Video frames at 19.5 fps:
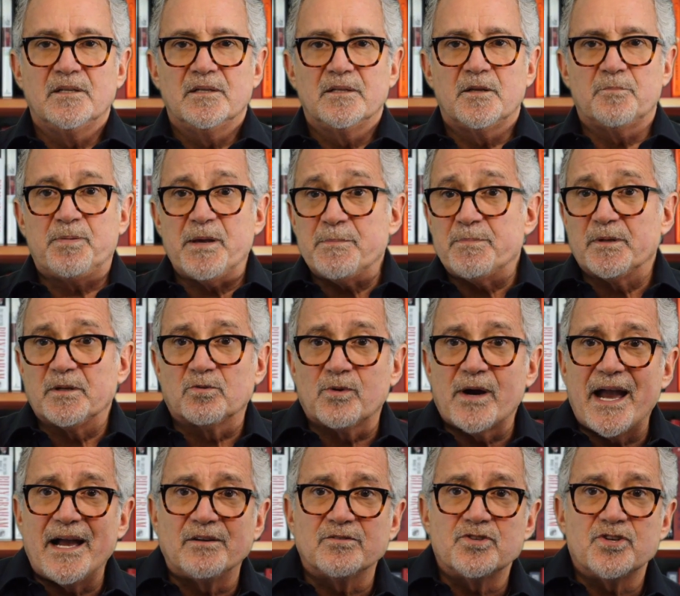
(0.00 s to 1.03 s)
The people
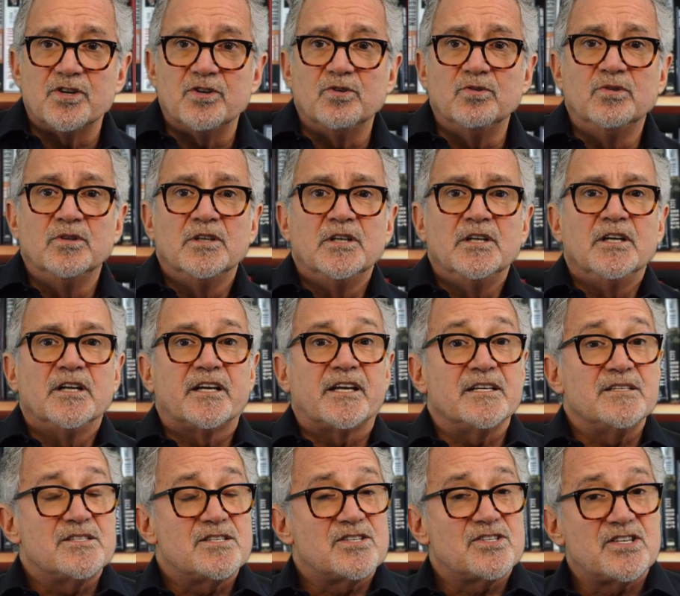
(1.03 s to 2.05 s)
around you
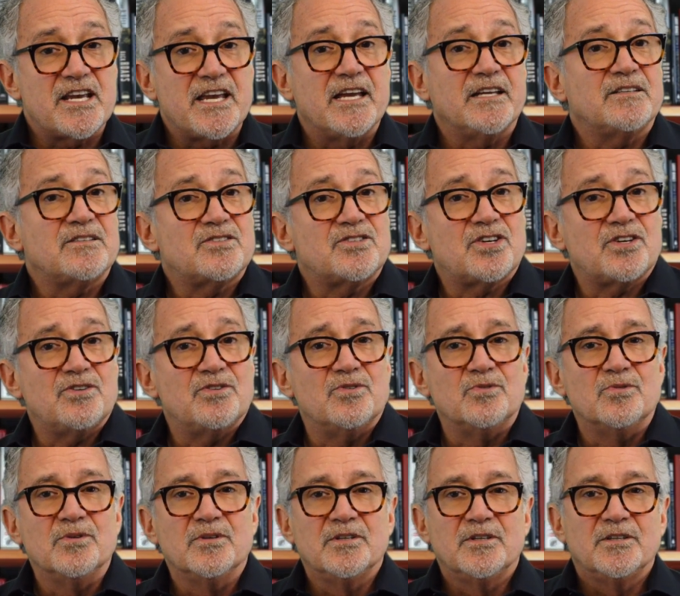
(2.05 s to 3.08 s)
can see it
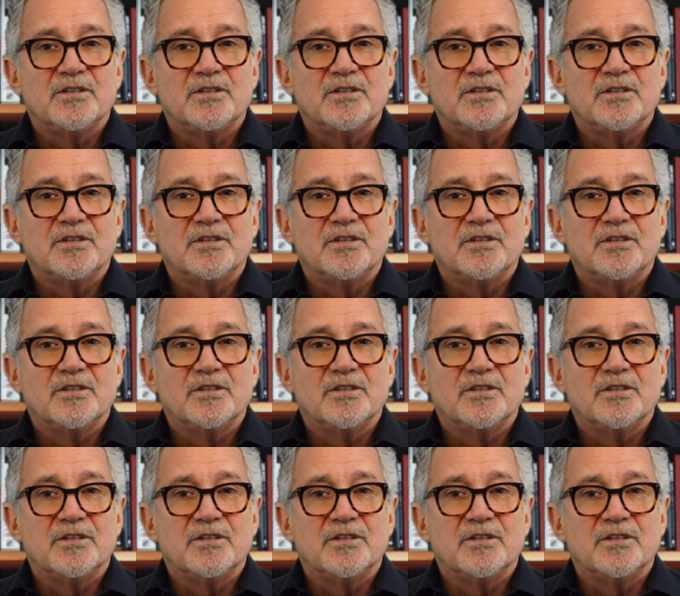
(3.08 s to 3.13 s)
too.